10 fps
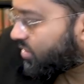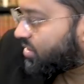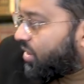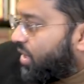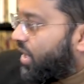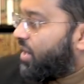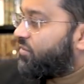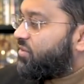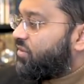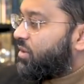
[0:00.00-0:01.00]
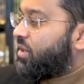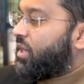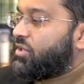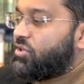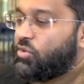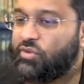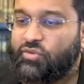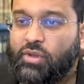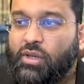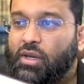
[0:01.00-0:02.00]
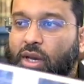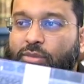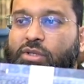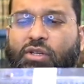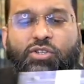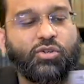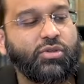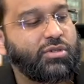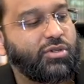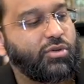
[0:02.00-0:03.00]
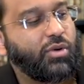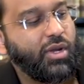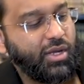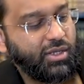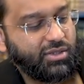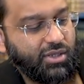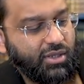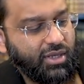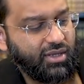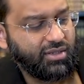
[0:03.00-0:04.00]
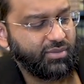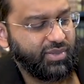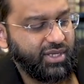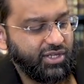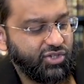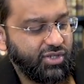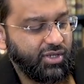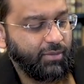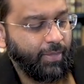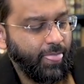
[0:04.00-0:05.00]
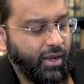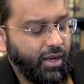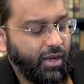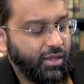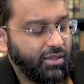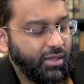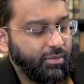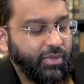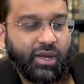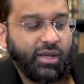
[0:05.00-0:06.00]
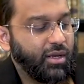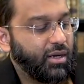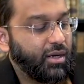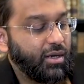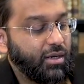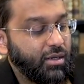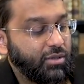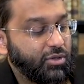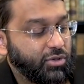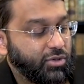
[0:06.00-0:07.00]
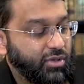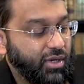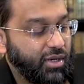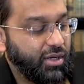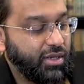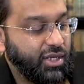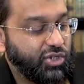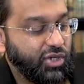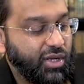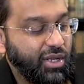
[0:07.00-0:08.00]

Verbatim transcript: just, uh, I haven't uh, glanced through it fully. I'm just going to show this to you. It's, uh, I think it's a PhD uh, done by uh, Doctor Taha Naja.